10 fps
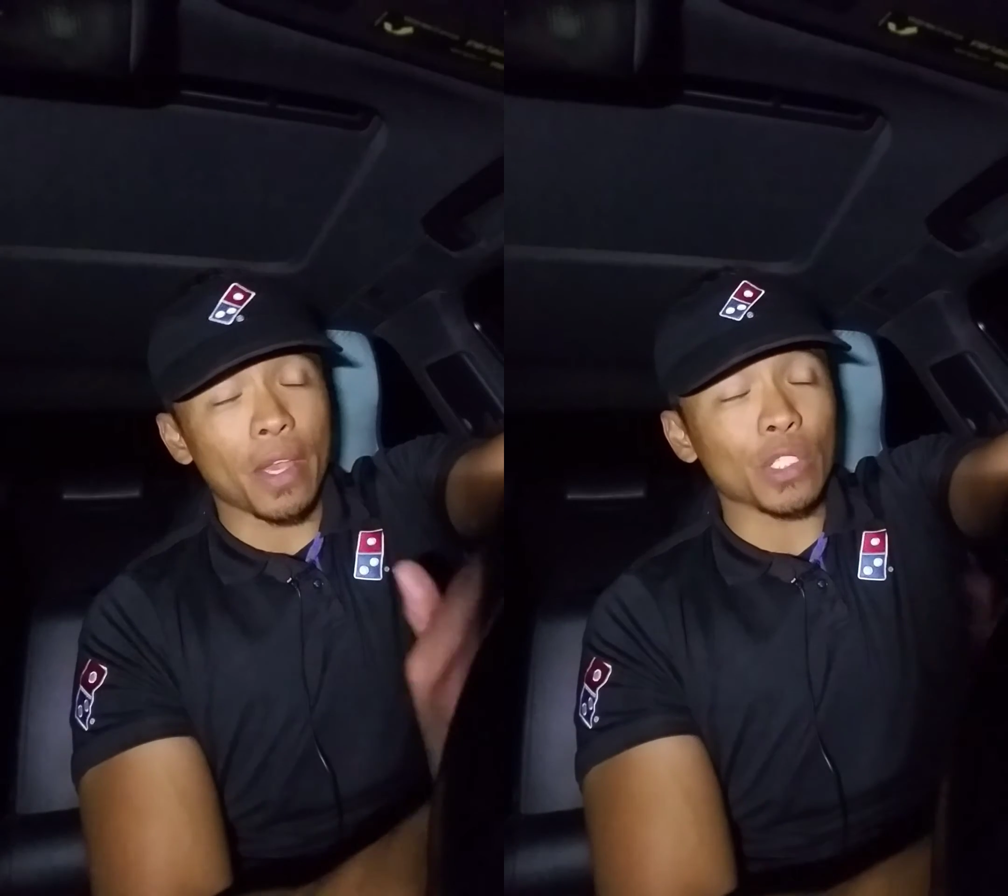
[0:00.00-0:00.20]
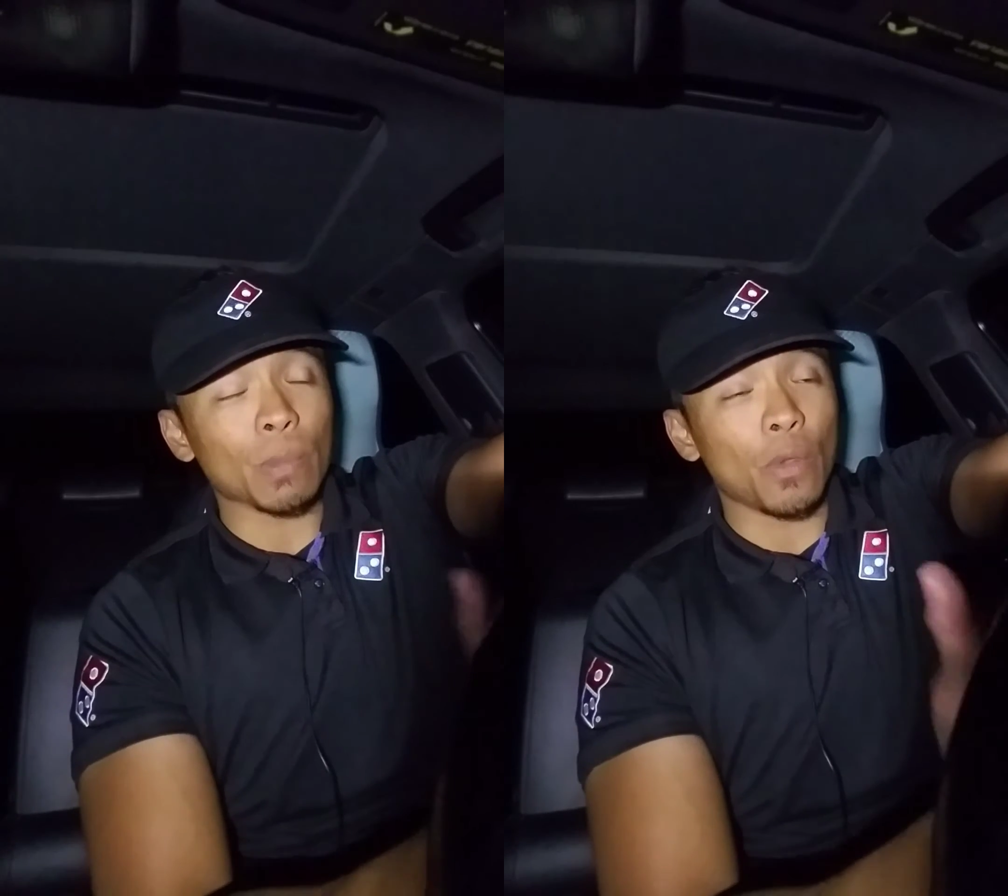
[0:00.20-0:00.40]

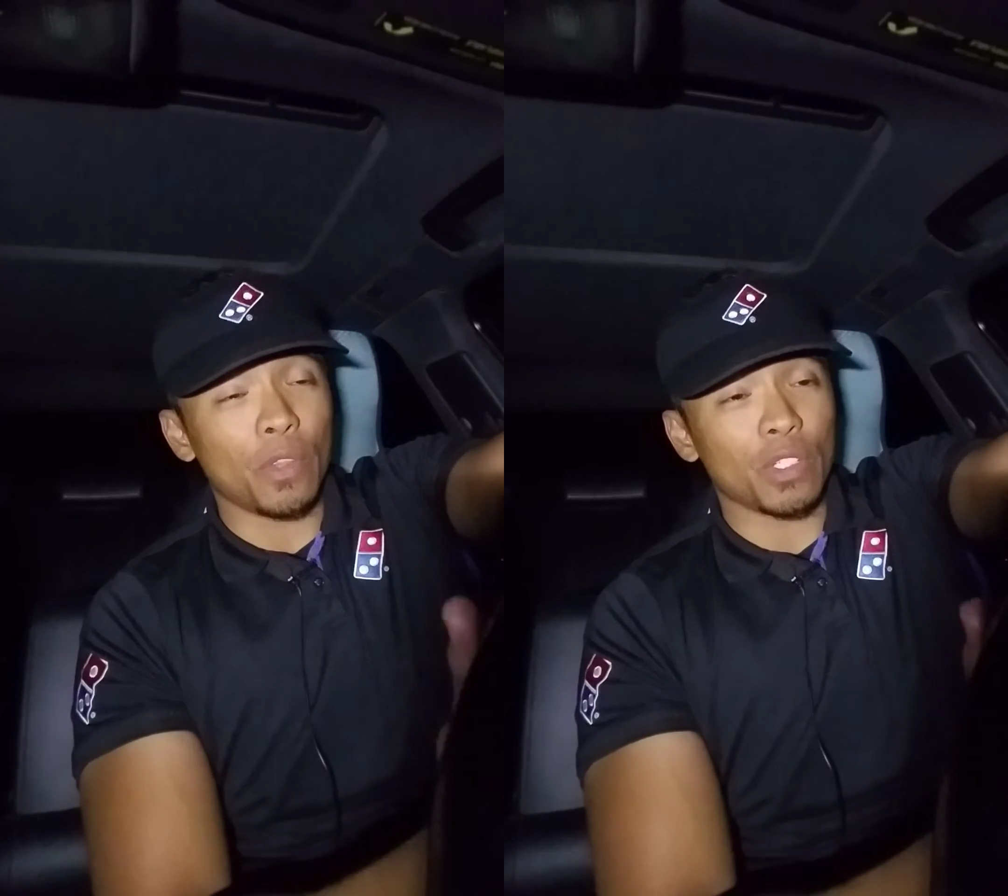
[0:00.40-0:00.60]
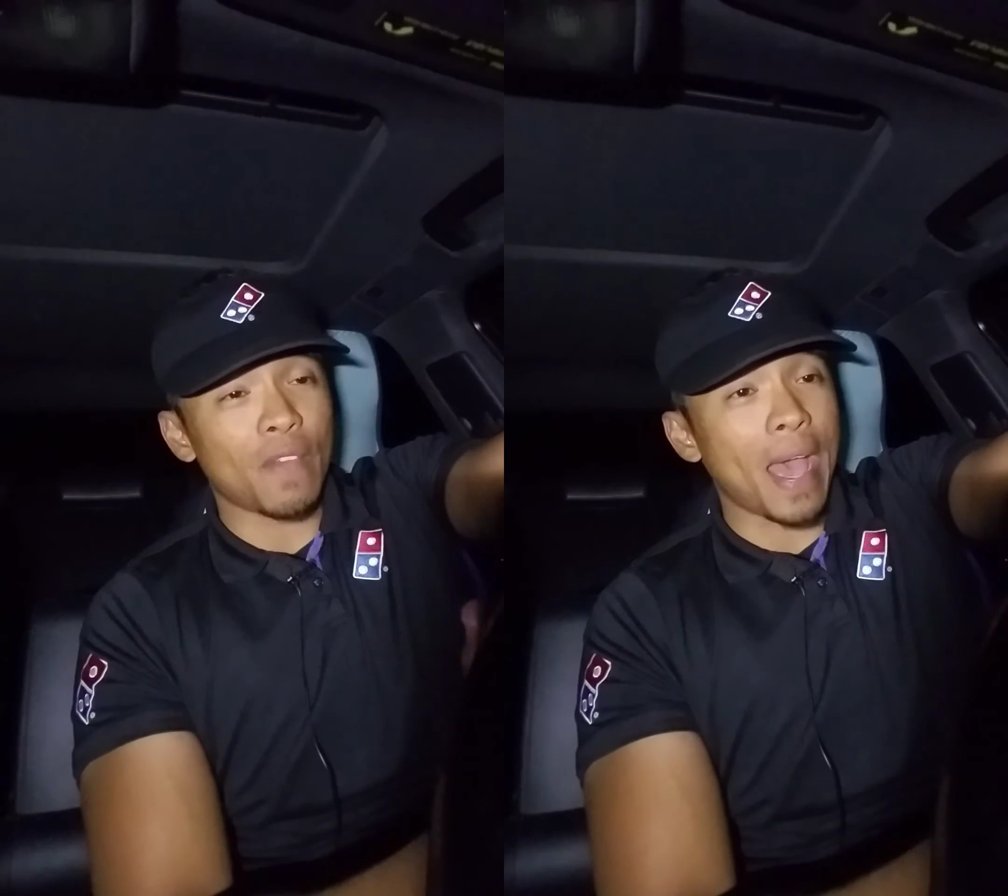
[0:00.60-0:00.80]
and smooth
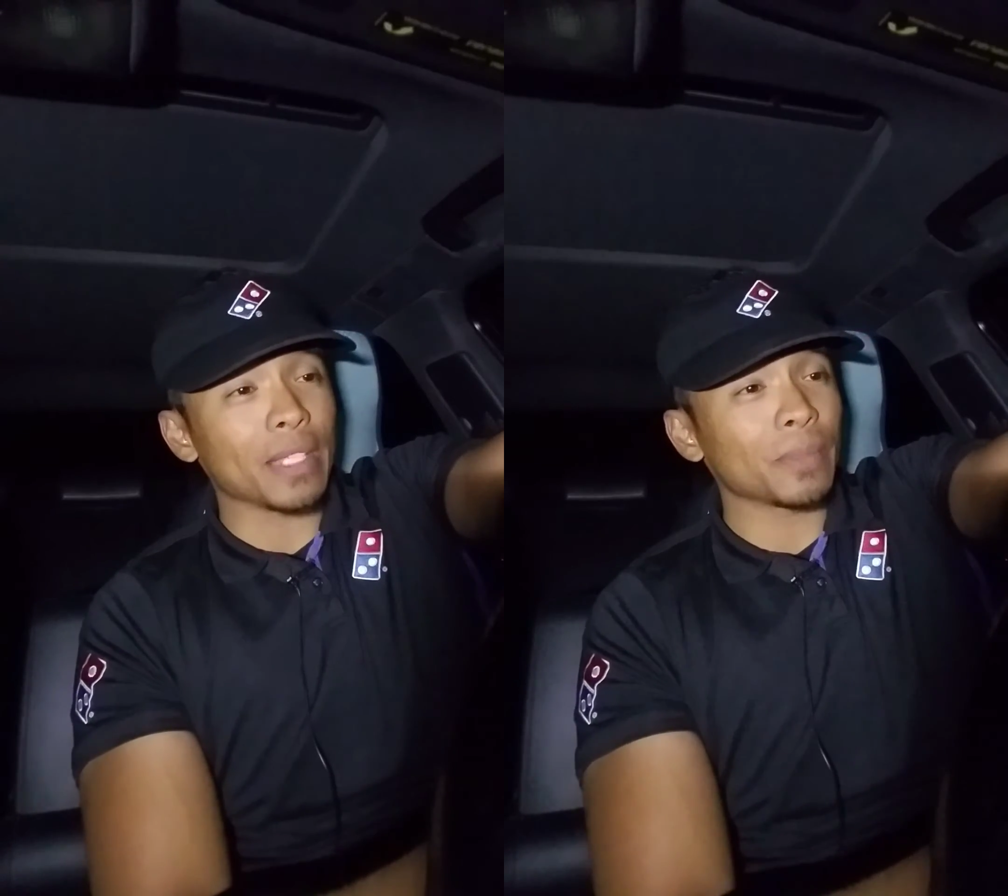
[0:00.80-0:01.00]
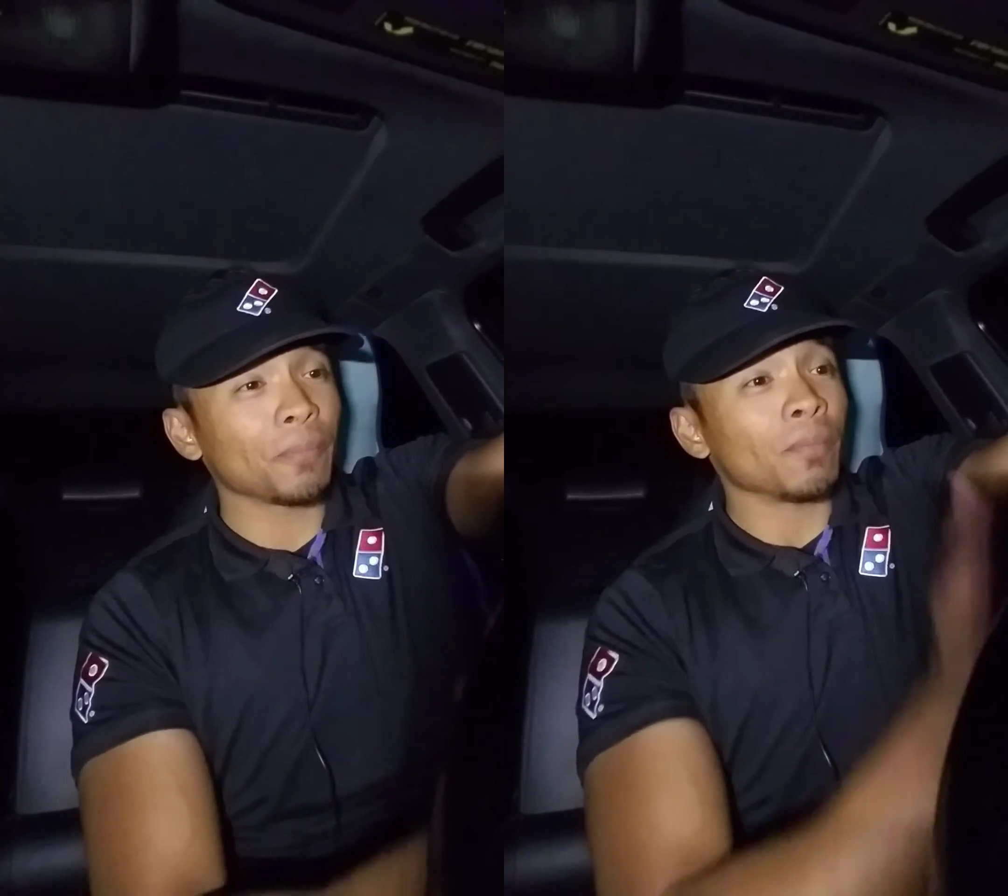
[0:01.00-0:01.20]
is fast.